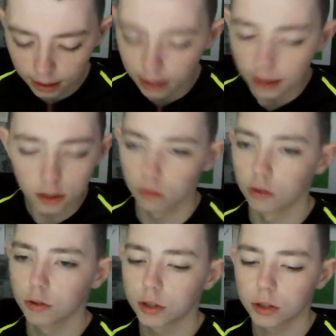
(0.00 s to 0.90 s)
You know,
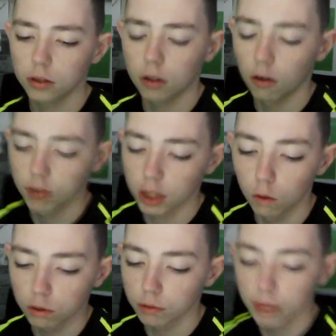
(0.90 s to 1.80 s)
there's obviously
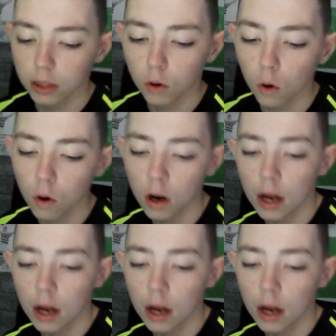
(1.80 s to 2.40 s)
goals from Kyogo,